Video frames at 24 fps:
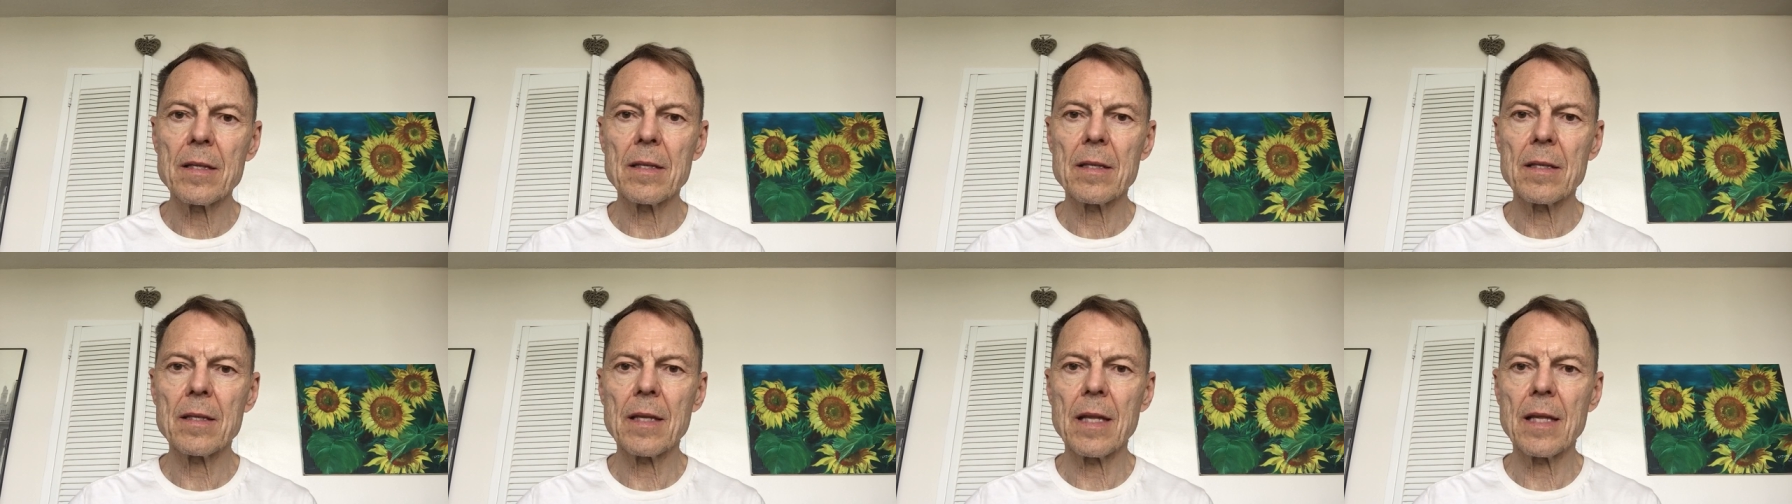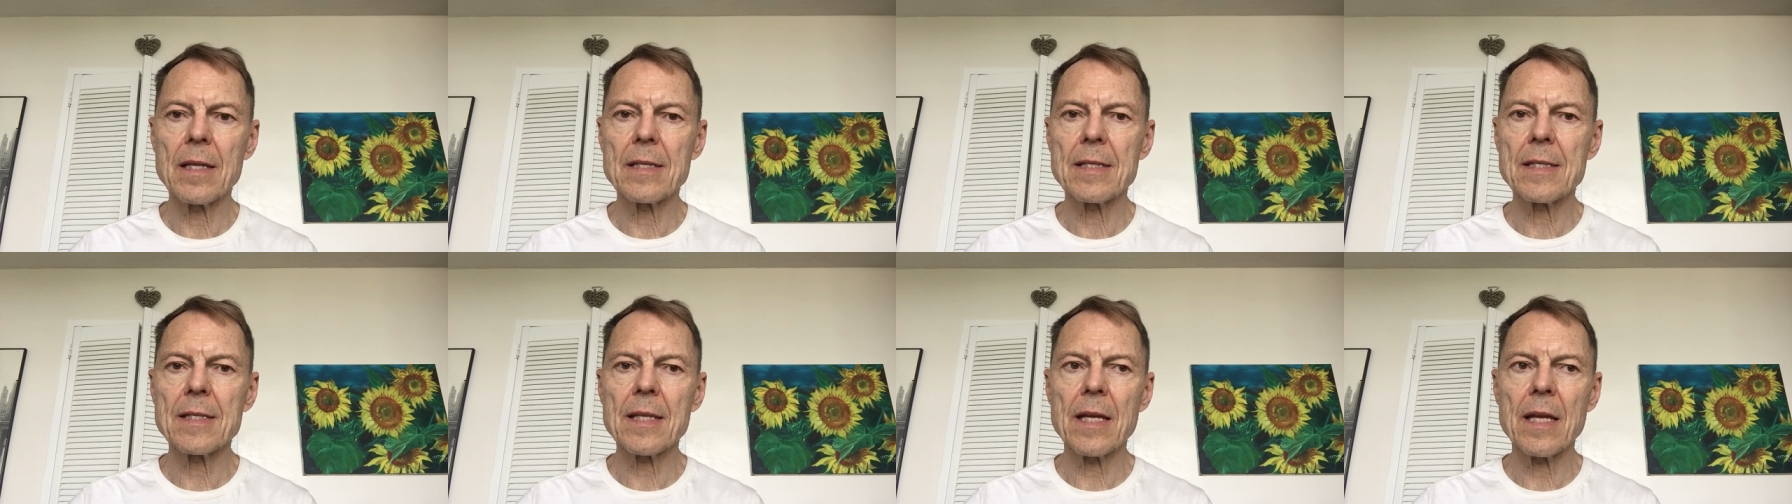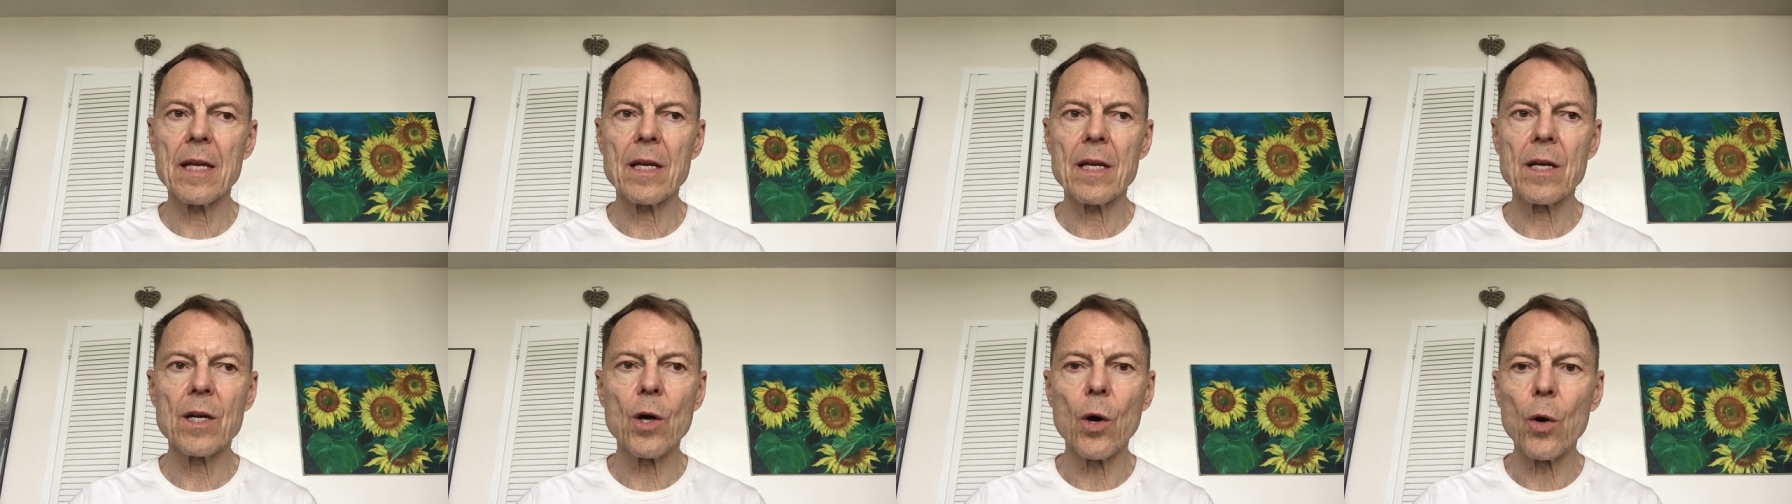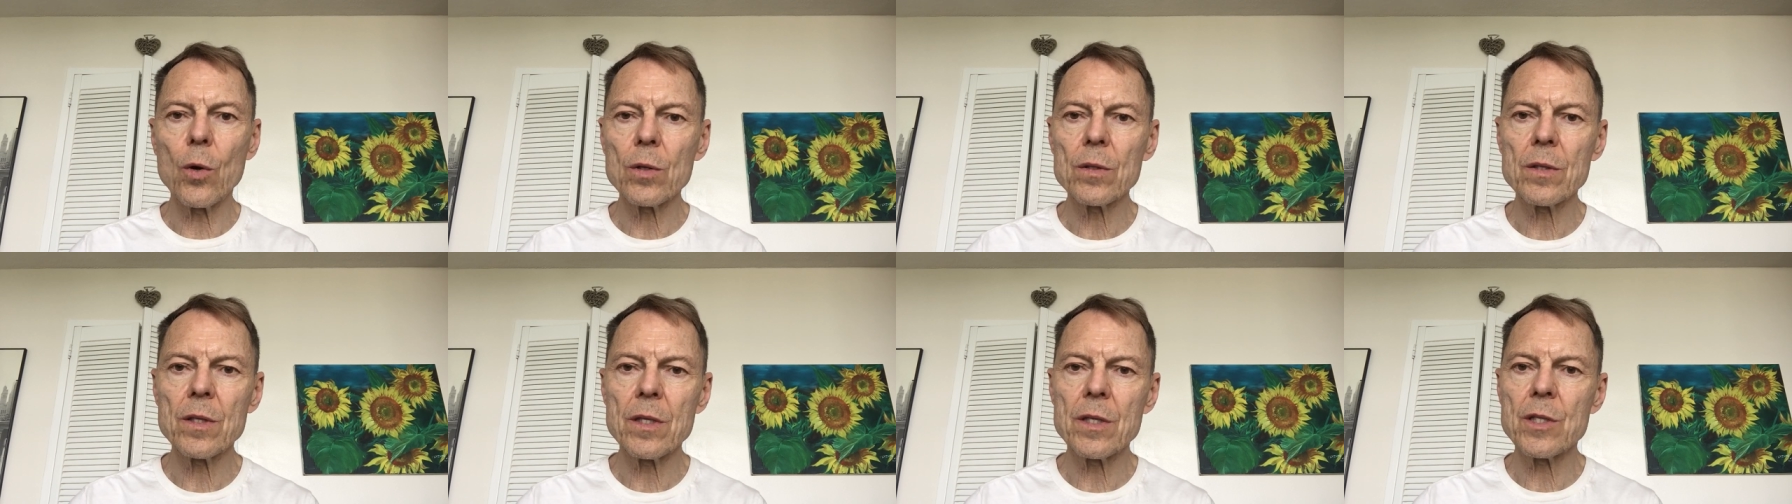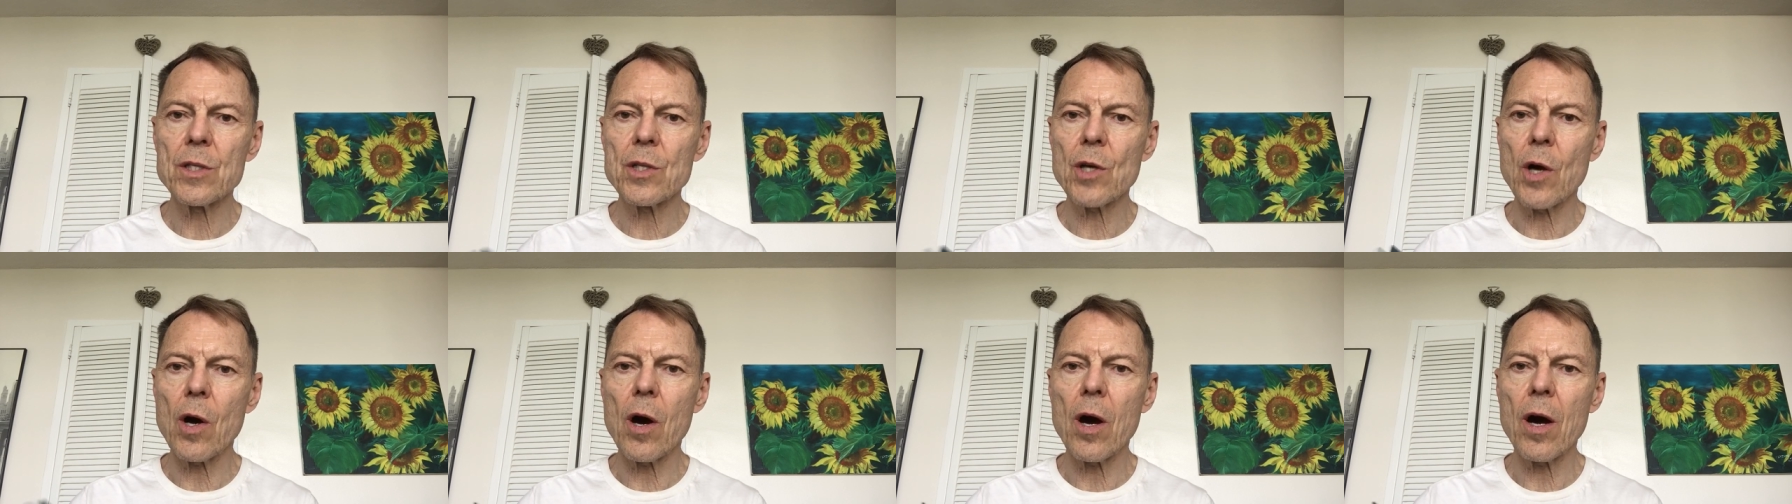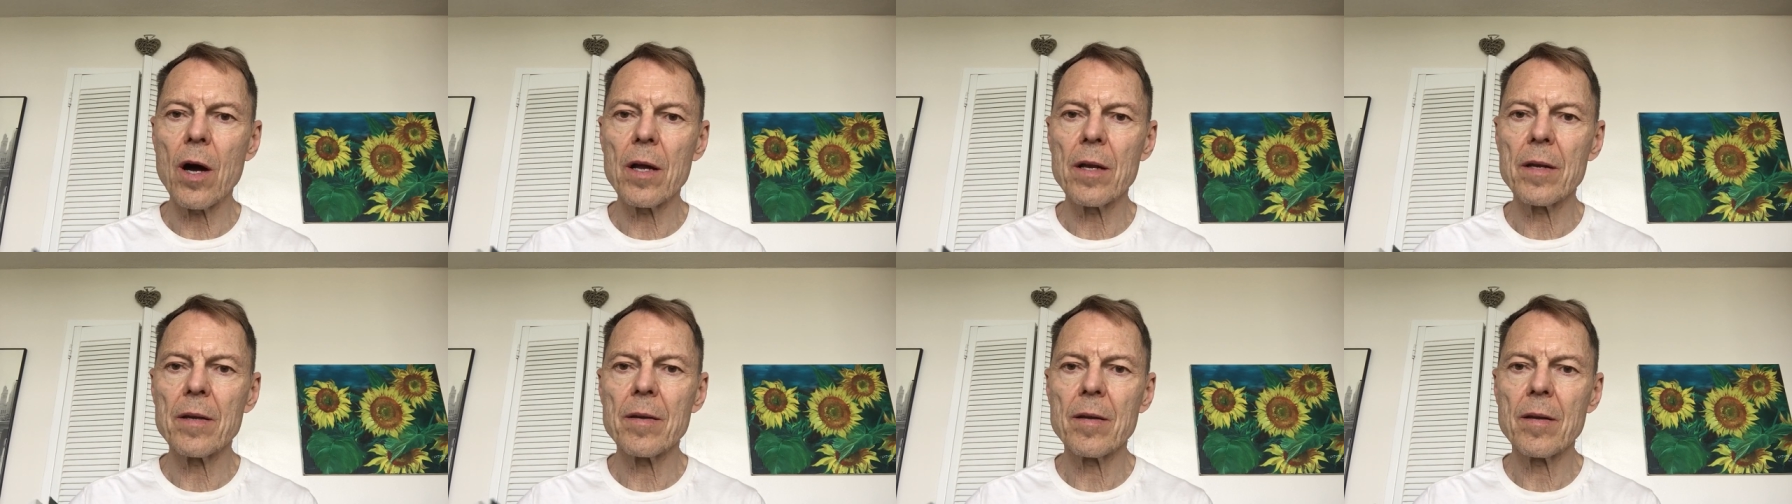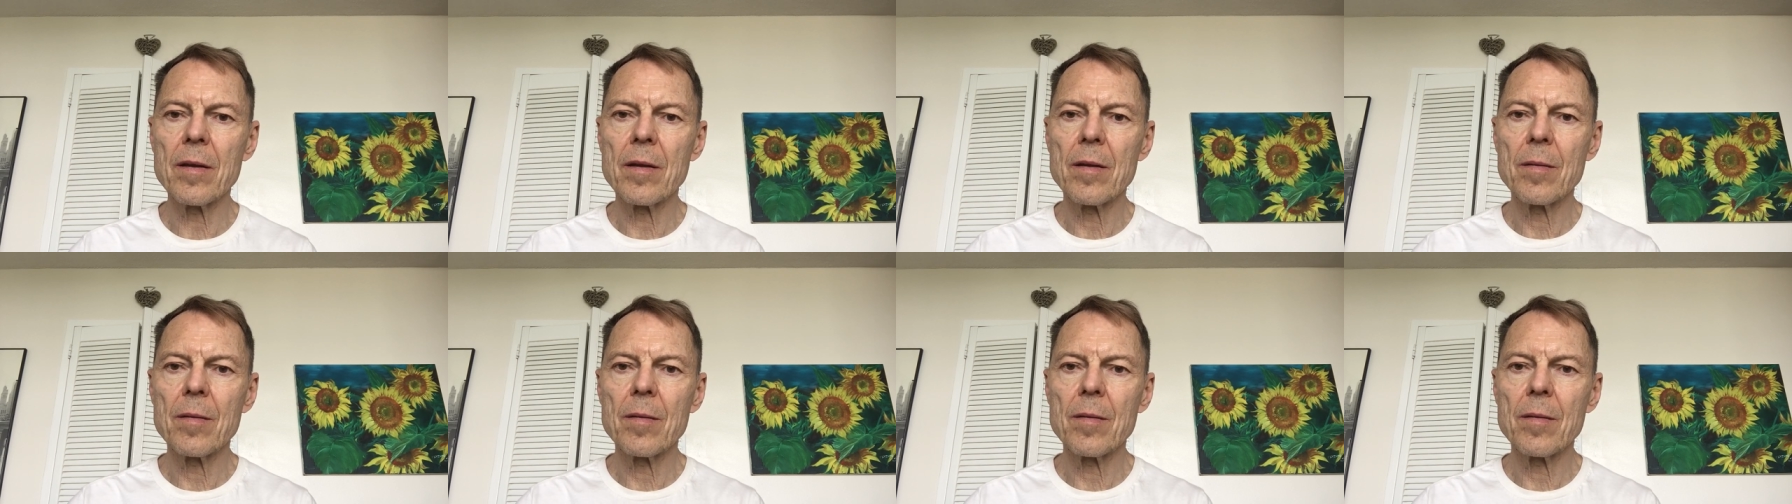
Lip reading: let's say, Golden Dawn